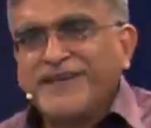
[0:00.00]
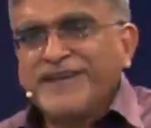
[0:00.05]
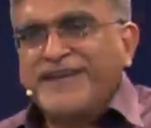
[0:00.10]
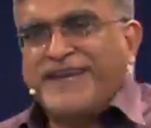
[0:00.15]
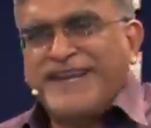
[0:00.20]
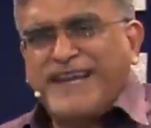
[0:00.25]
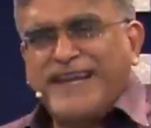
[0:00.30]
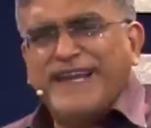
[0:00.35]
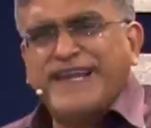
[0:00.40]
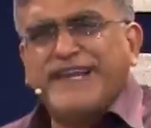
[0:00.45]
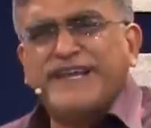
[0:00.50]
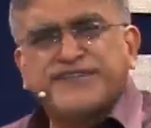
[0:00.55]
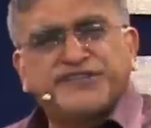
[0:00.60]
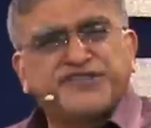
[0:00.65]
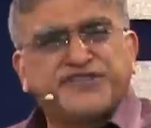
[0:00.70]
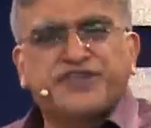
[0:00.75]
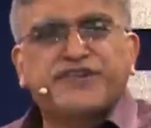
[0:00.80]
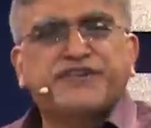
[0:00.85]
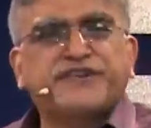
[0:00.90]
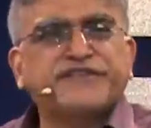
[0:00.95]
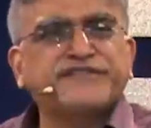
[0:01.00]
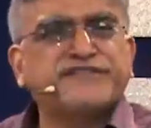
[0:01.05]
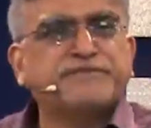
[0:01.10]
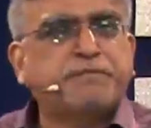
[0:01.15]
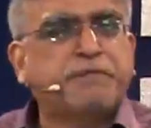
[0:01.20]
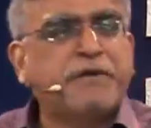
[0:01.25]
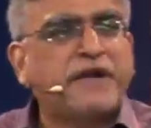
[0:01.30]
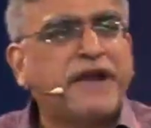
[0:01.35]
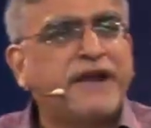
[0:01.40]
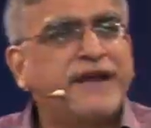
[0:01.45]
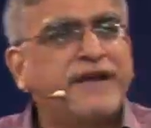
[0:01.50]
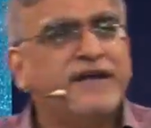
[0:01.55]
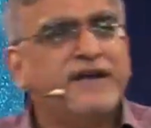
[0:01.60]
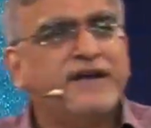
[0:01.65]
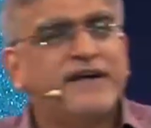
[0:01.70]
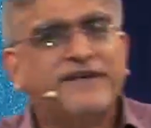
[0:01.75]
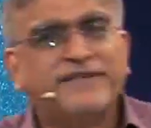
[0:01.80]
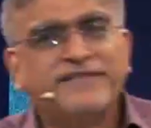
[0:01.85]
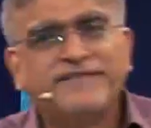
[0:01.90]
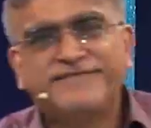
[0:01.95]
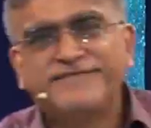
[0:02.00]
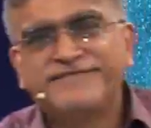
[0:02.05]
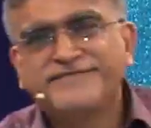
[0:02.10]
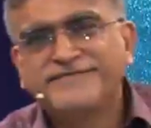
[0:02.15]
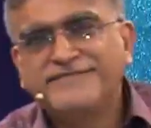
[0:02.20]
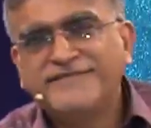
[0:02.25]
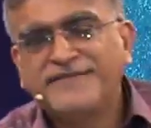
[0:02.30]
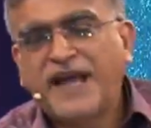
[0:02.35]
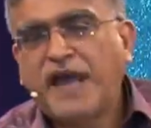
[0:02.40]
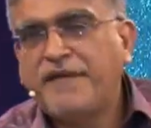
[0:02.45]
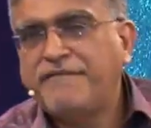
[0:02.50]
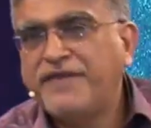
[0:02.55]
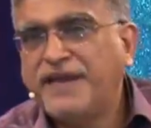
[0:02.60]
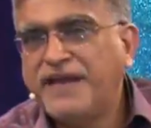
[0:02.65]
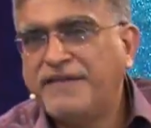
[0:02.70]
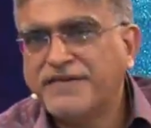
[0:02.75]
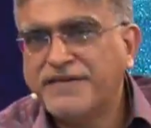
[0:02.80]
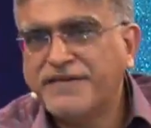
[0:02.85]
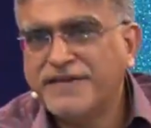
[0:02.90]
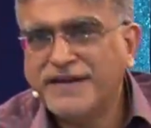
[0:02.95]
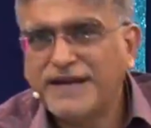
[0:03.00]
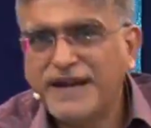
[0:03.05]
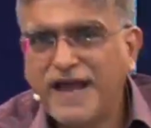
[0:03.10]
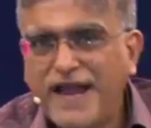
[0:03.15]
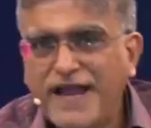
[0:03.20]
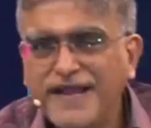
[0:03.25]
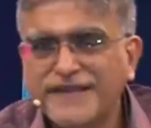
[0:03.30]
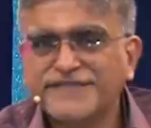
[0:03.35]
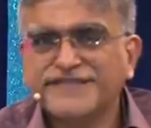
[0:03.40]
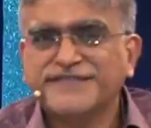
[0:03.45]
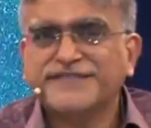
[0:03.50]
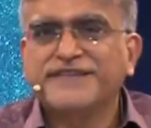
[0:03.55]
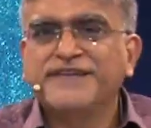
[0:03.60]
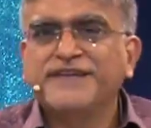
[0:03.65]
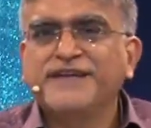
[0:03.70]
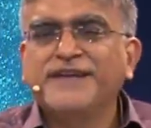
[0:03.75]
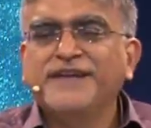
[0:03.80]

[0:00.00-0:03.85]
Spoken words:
Healing is children's bread. Have you ever realized